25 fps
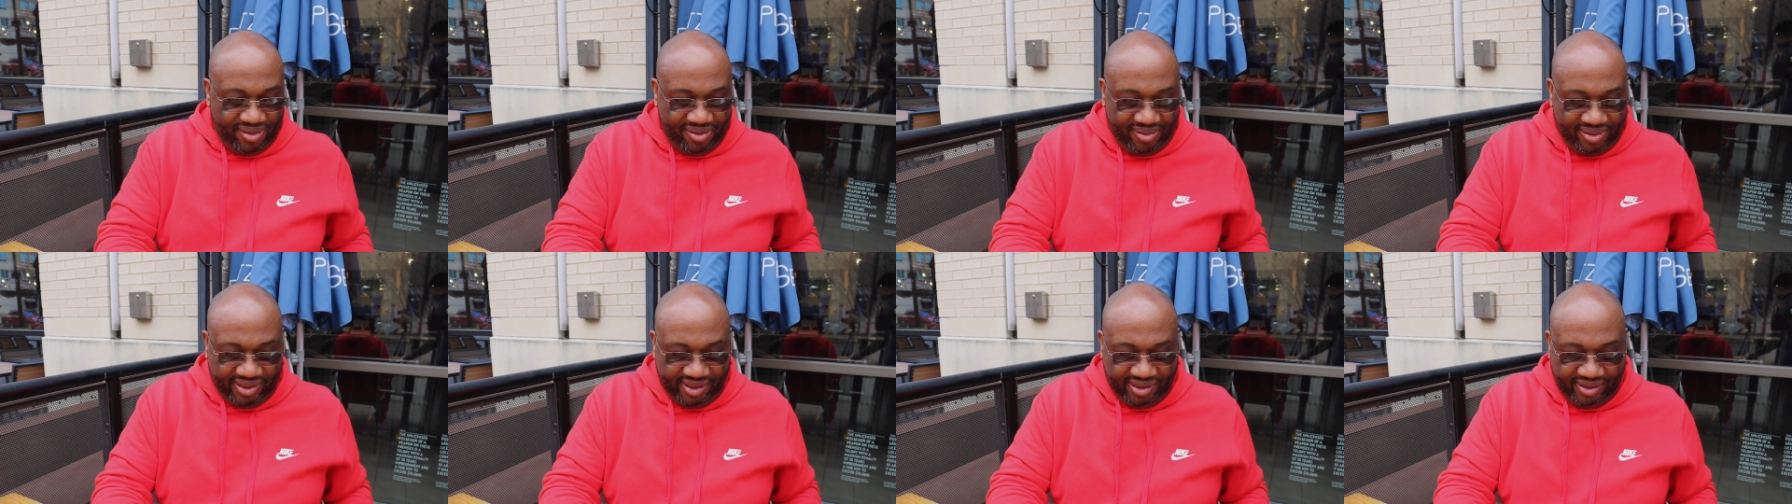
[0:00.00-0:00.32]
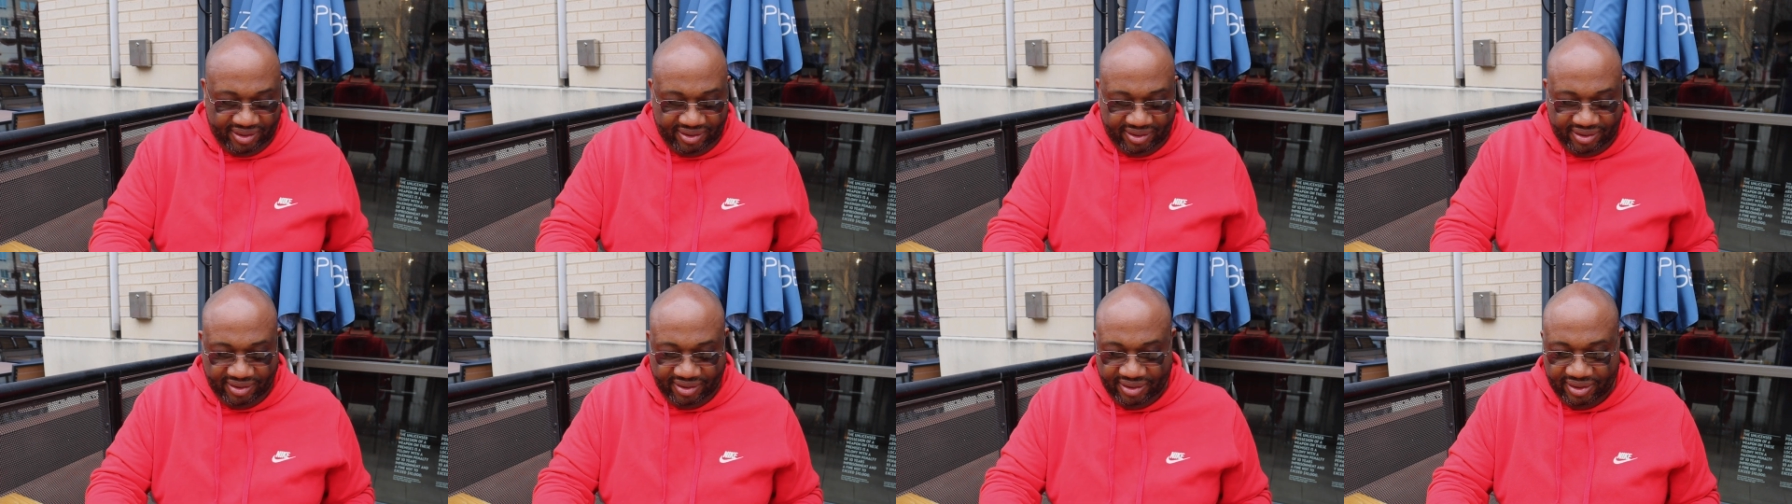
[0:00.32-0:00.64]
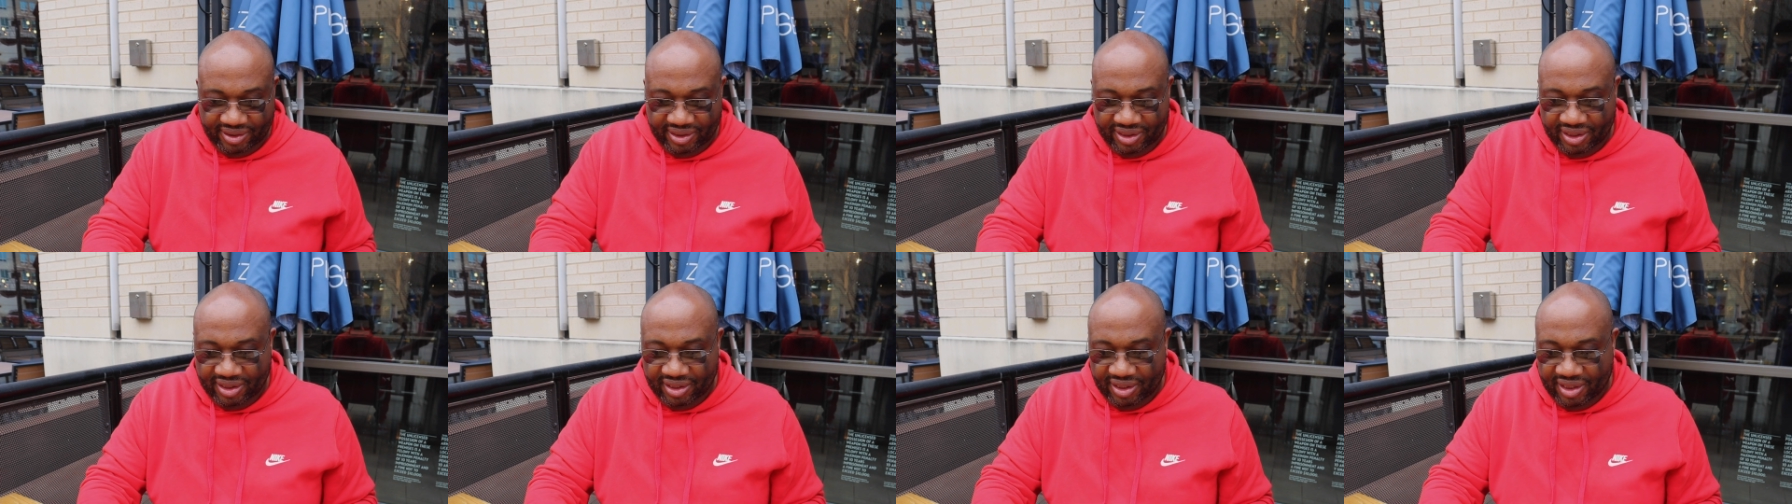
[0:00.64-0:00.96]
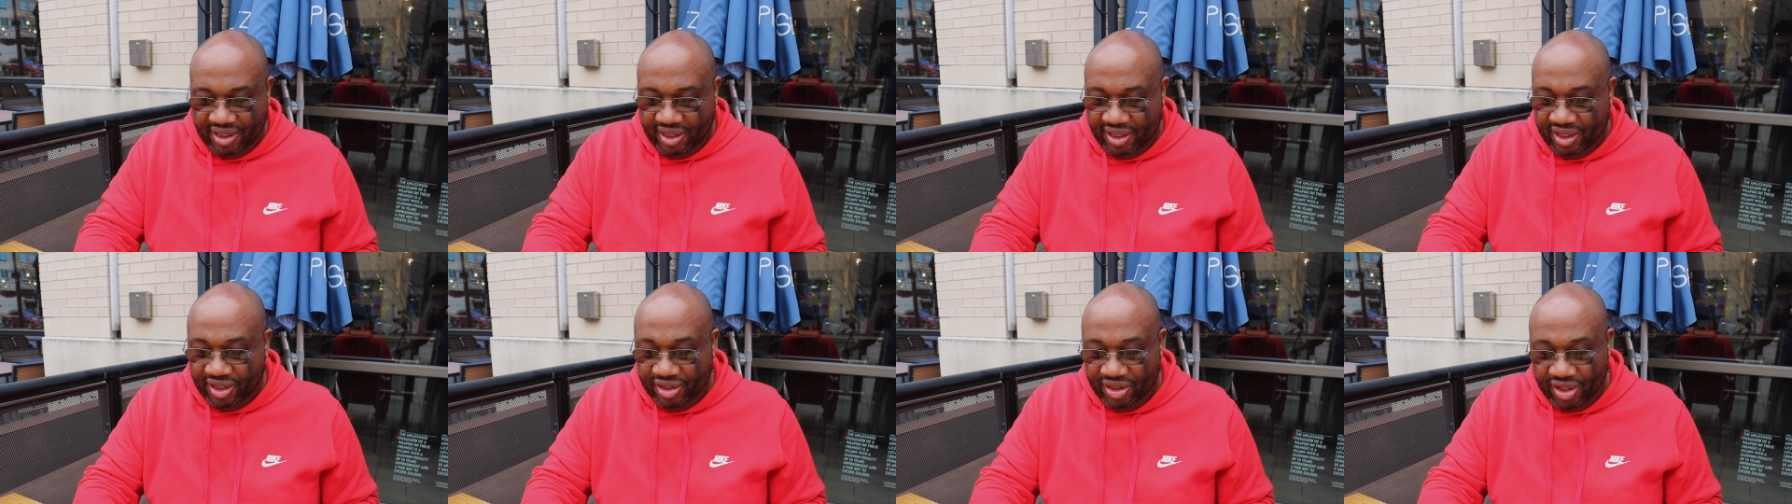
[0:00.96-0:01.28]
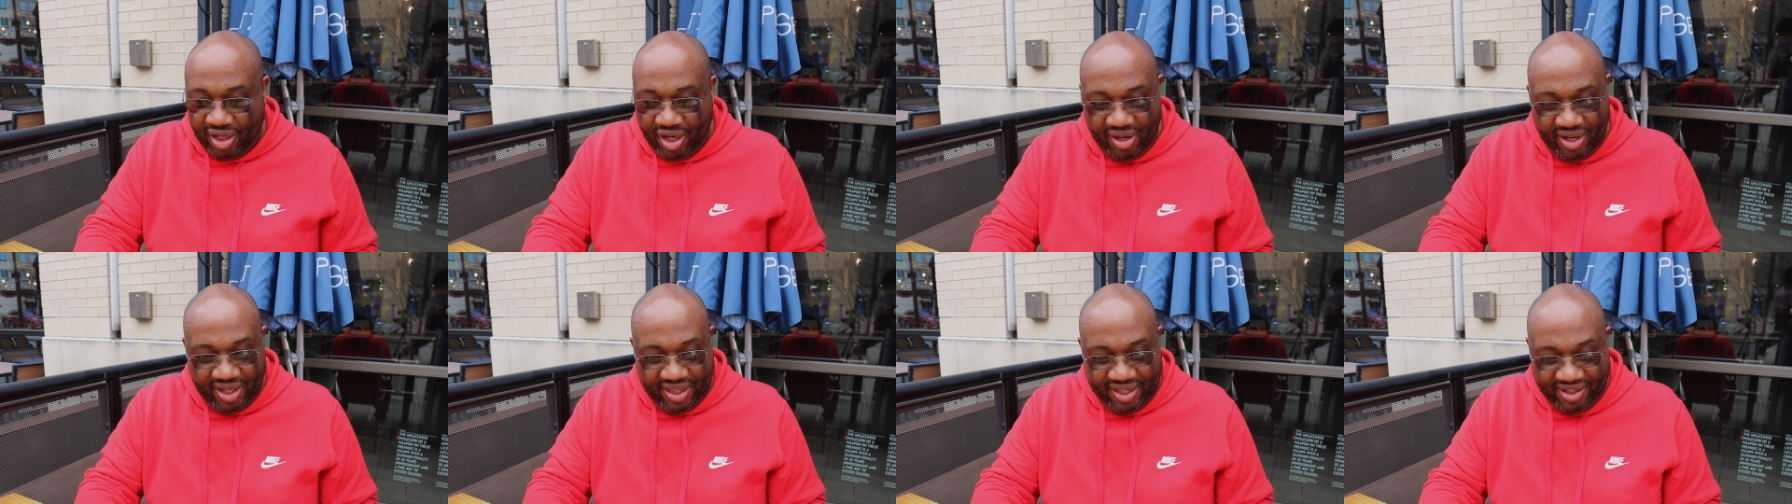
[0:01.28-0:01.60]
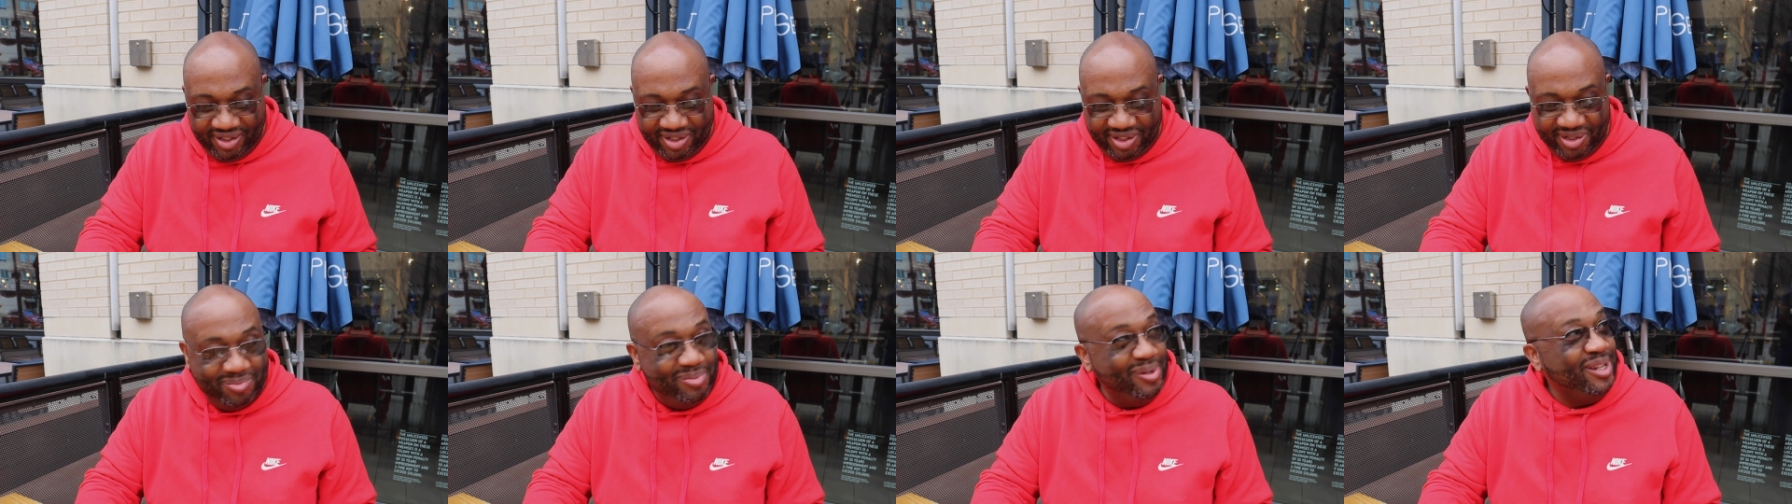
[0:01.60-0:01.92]
You anything else? No, I
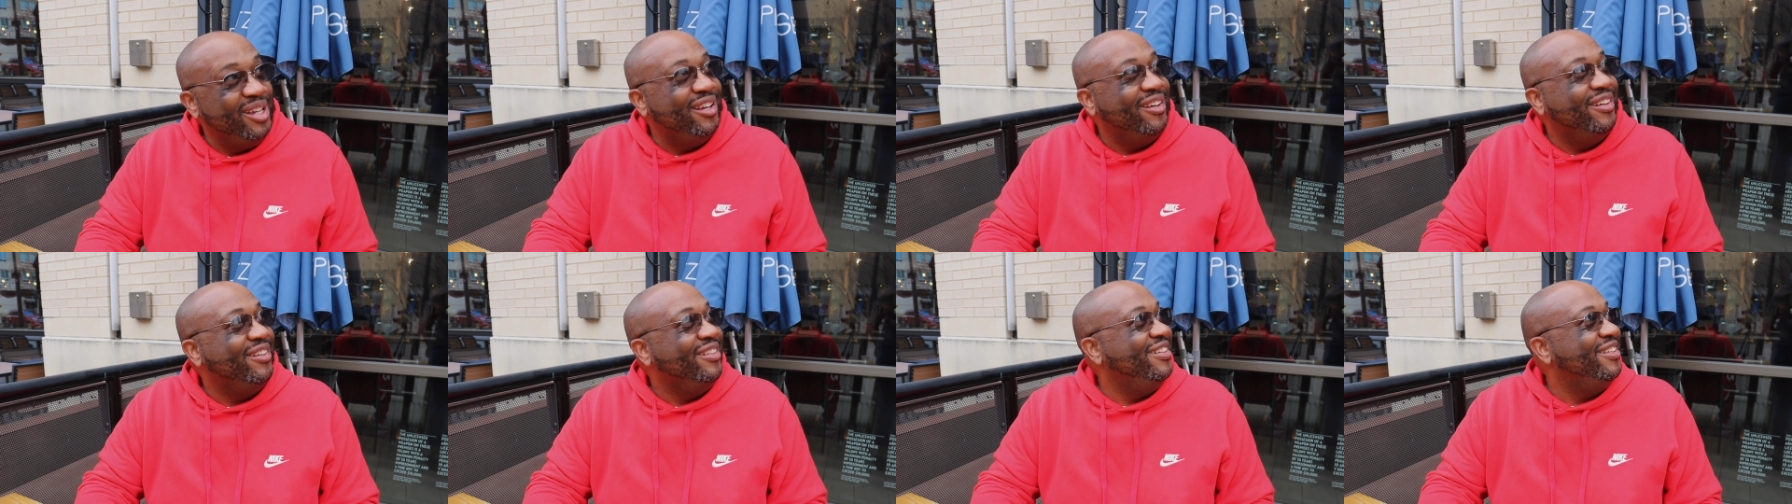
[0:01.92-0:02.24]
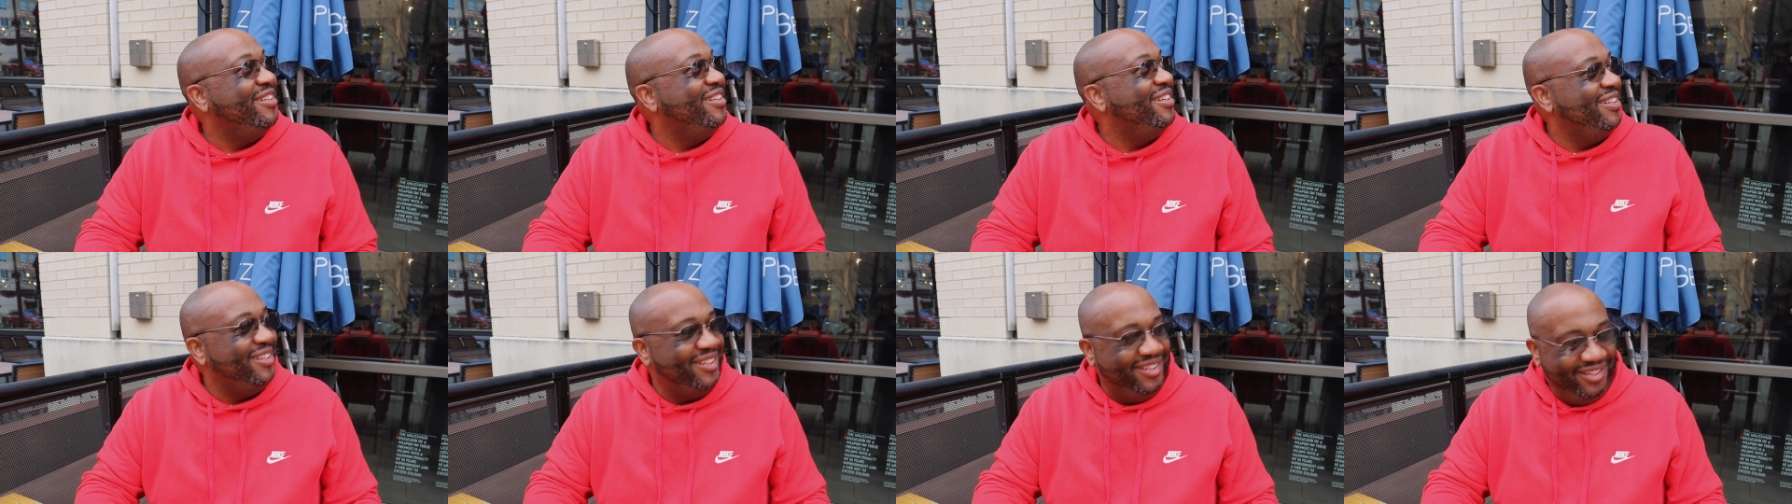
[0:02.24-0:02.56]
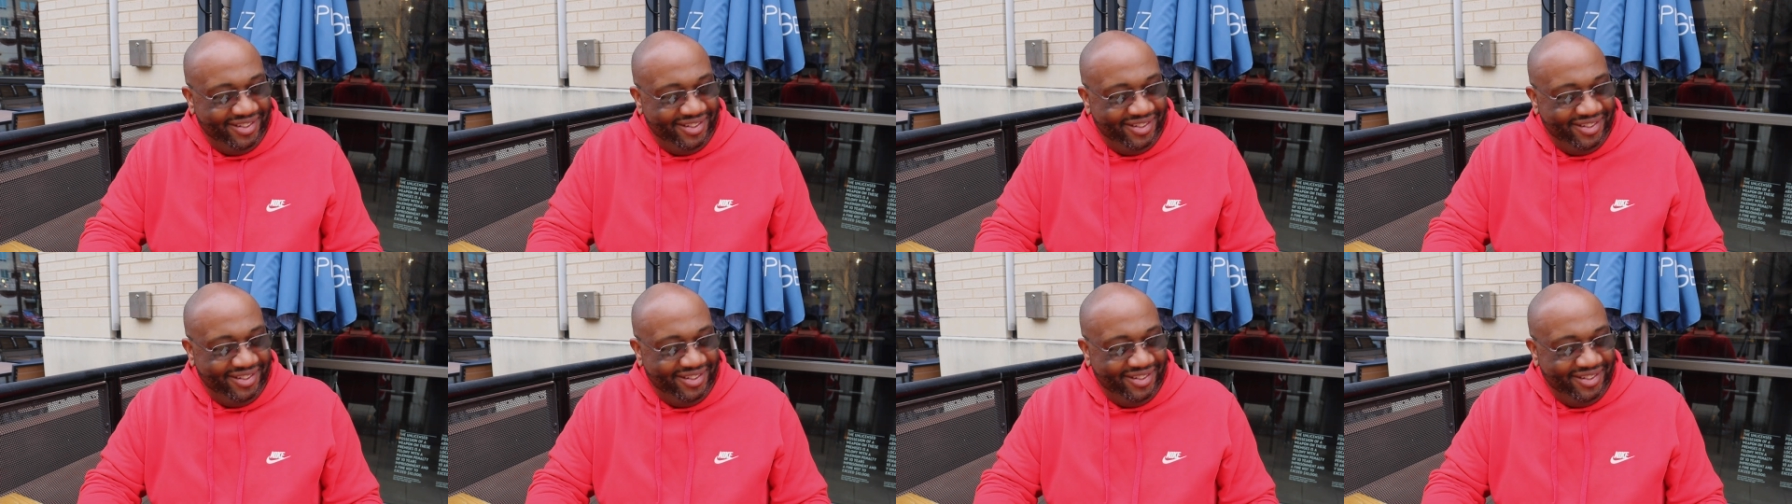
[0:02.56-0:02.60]
think this will be it. Okay.